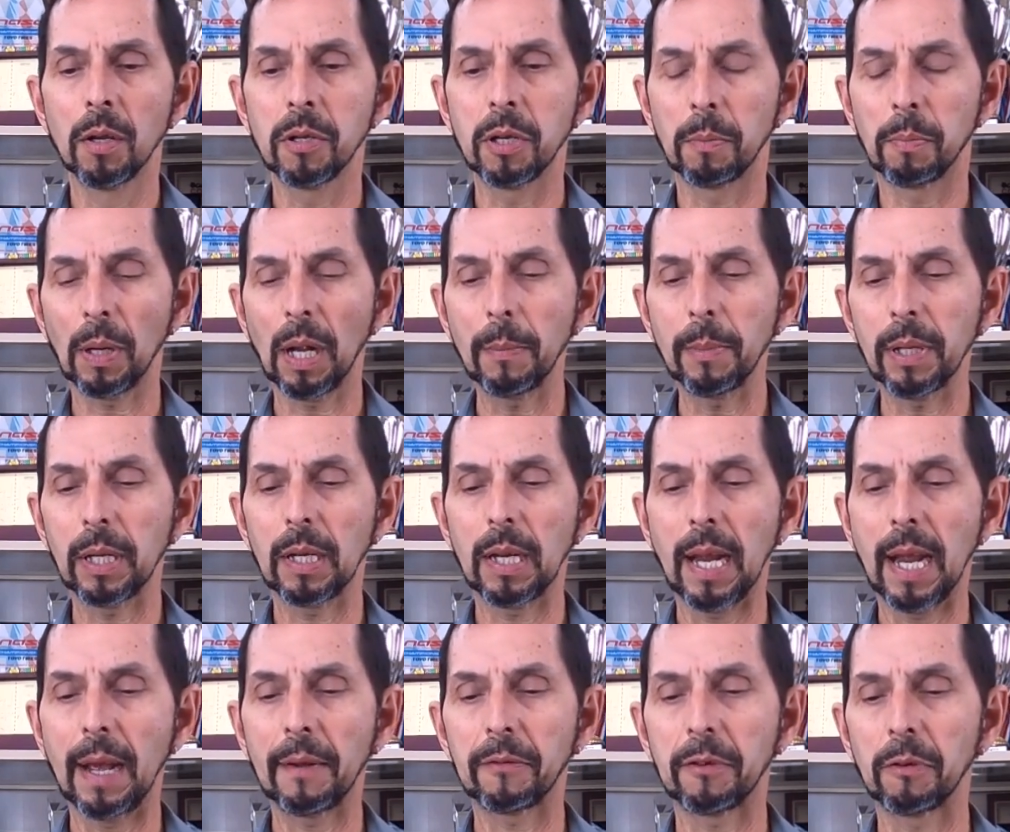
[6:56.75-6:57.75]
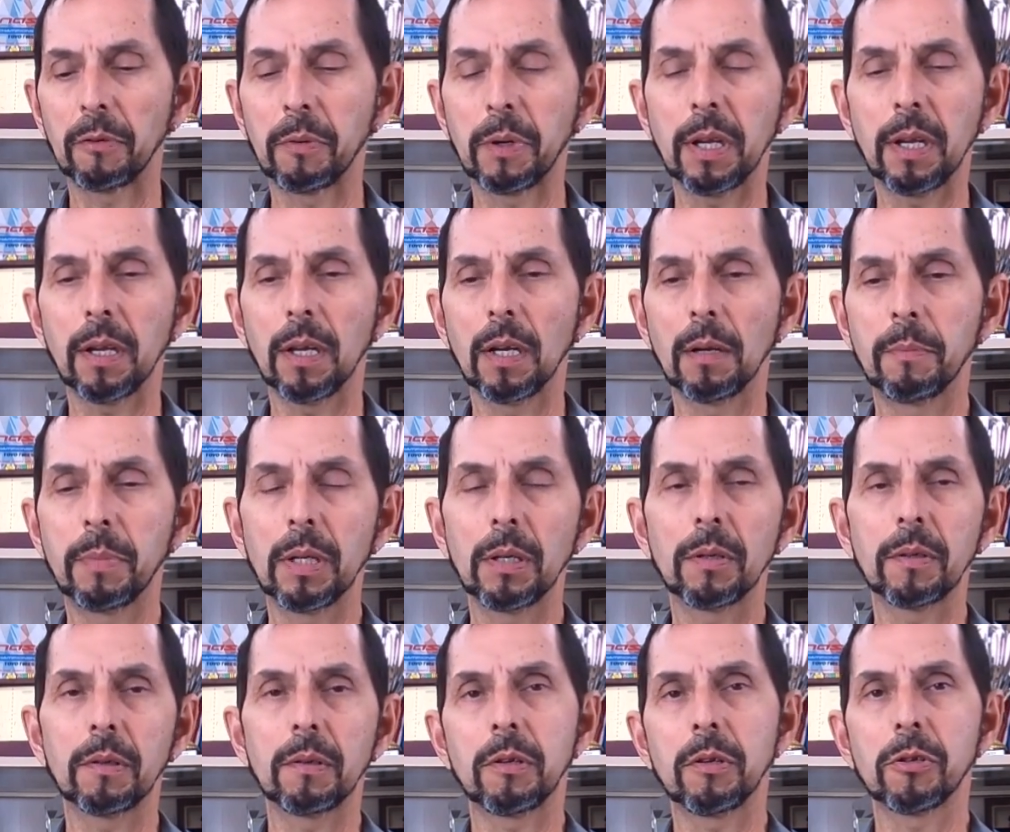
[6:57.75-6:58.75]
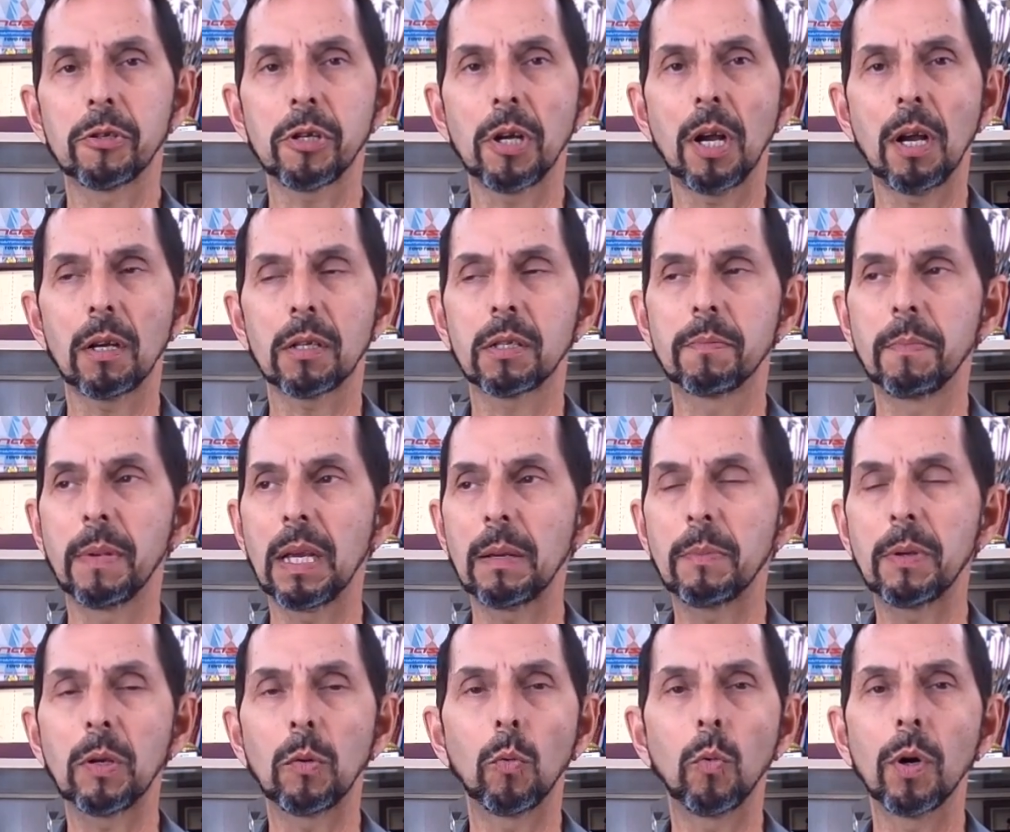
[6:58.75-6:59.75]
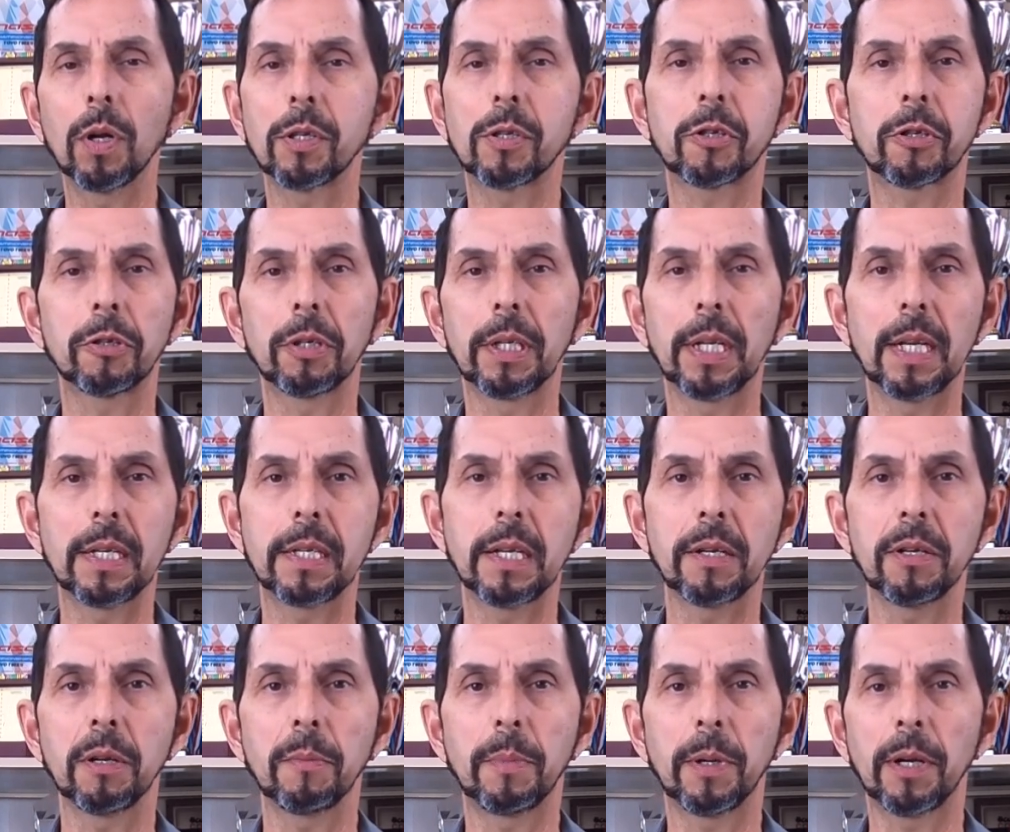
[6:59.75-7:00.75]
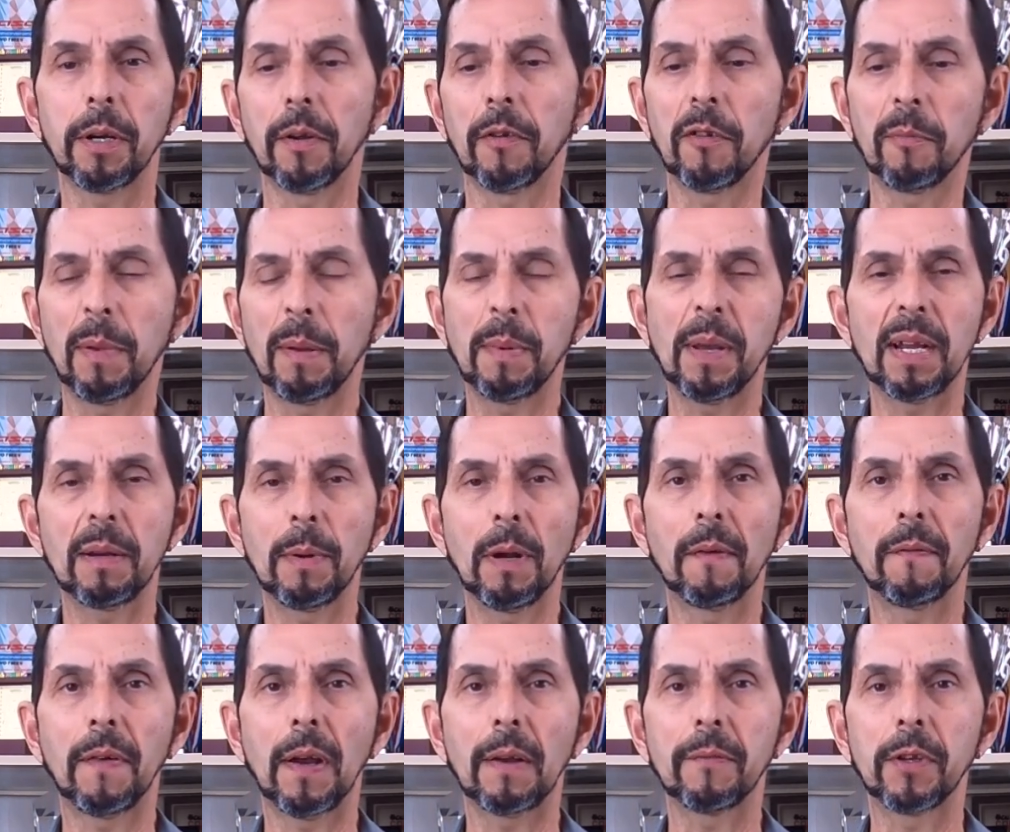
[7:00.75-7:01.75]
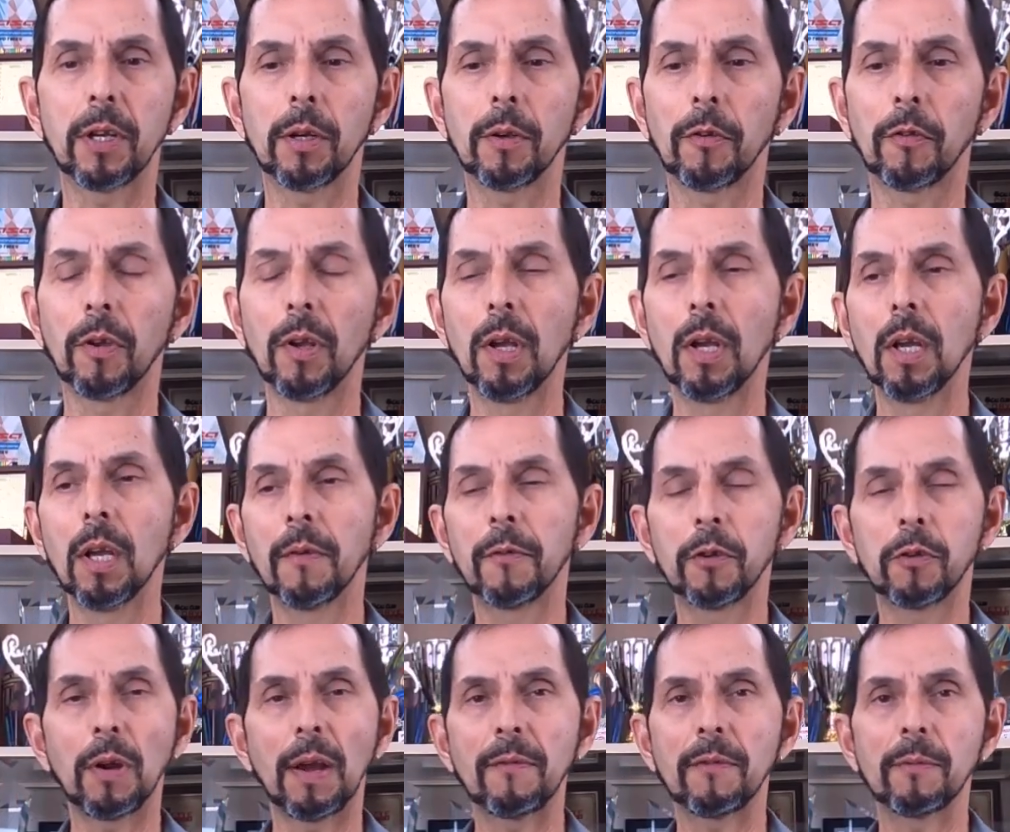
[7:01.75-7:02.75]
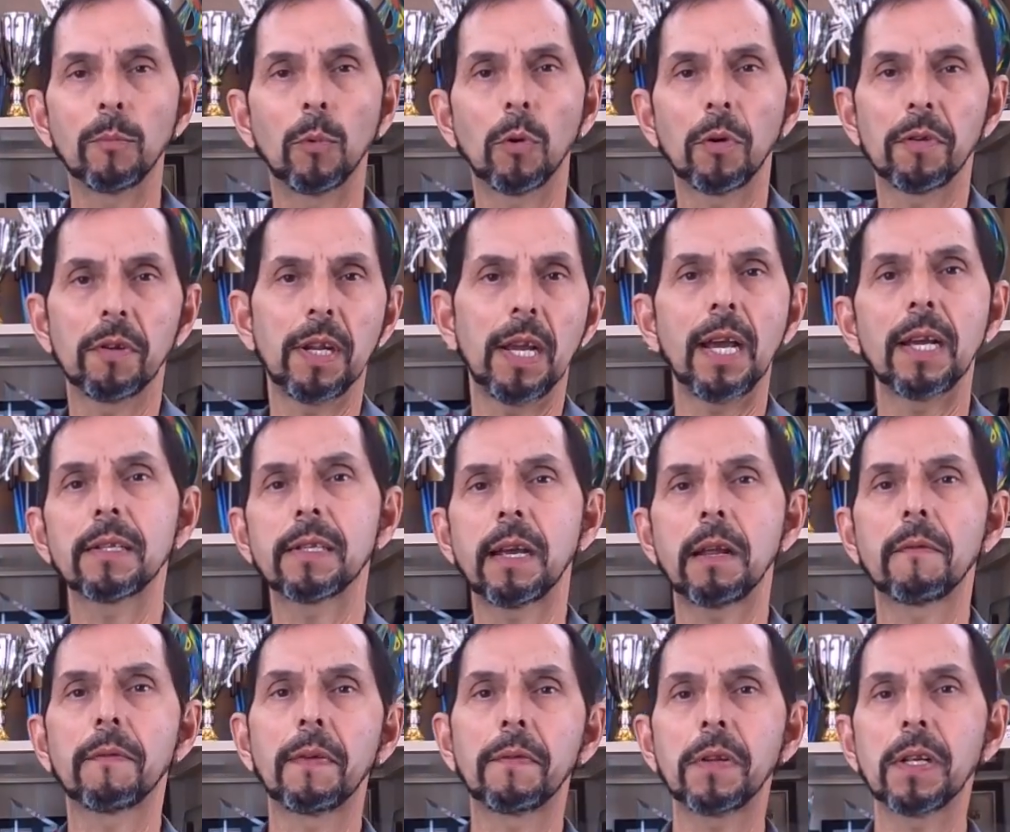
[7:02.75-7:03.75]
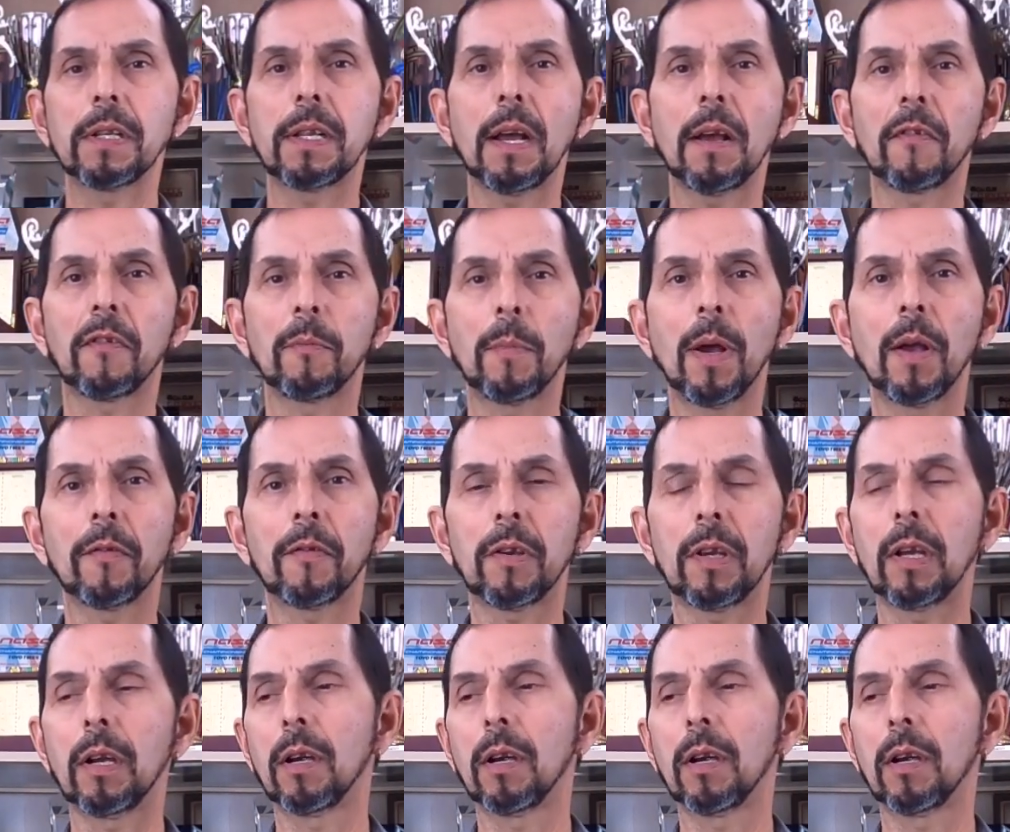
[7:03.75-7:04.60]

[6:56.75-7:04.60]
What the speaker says: You're probably going to have to rebuild your shocks maybe once during that 10-year period, so maybe at about 5 years. If you drive it more than that, 10 or 15,000 miles a